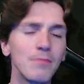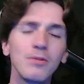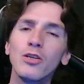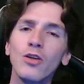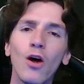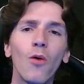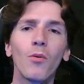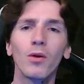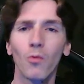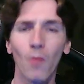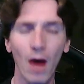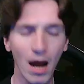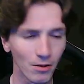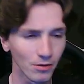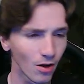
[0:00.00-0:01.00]
you know what a
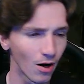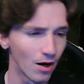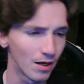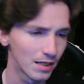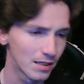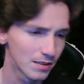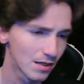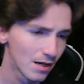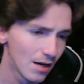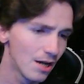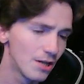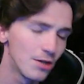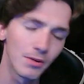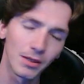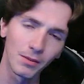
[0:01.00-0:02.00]
wild card is.
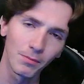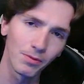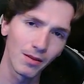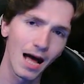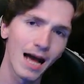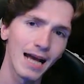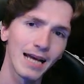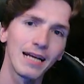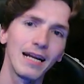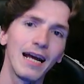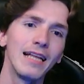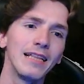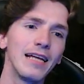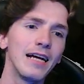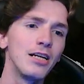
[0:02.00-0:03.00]
You can apply it,
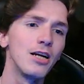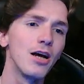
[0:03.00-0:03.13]
and then